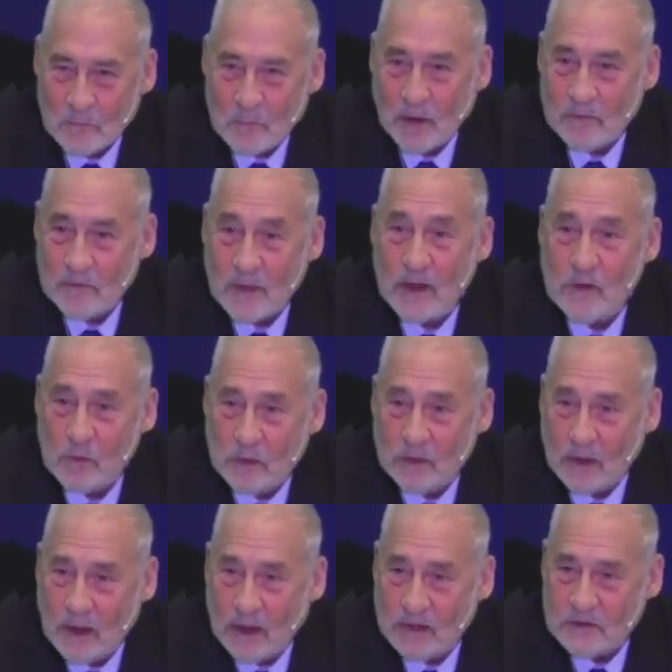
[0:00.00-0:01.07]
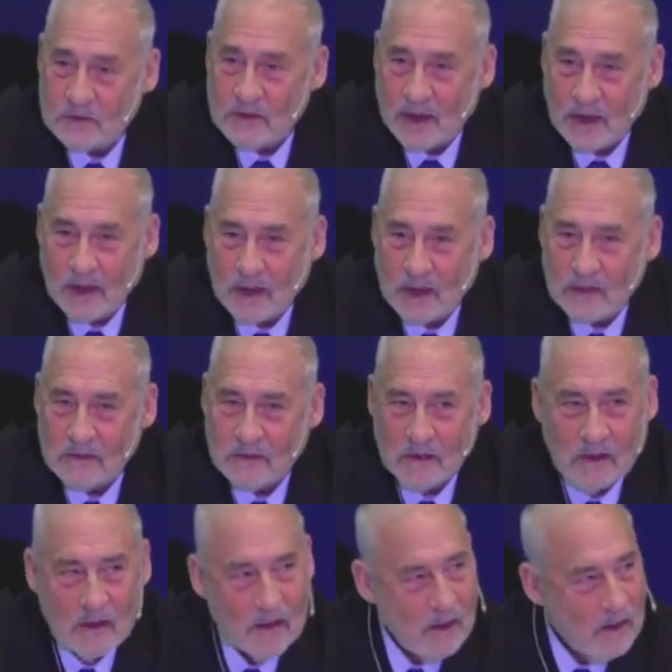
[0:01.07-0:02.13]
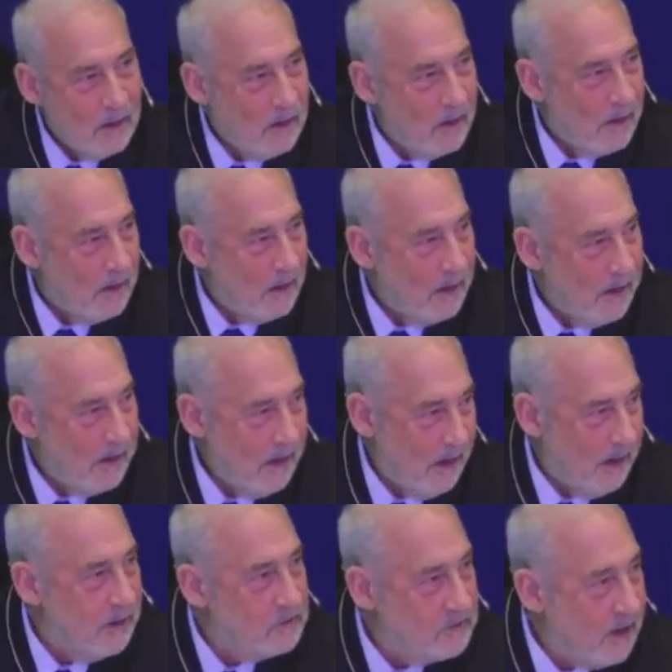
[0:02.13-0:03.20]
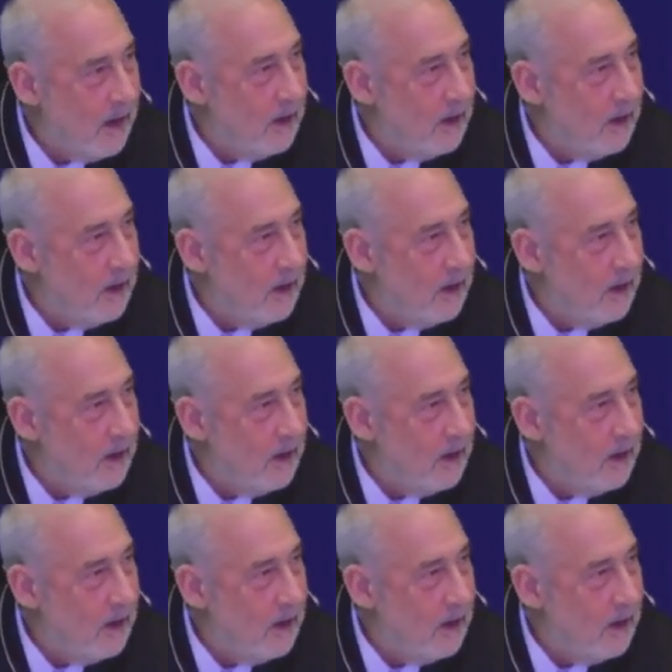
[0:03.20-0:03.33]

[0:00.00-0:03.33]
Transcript: But they realized that in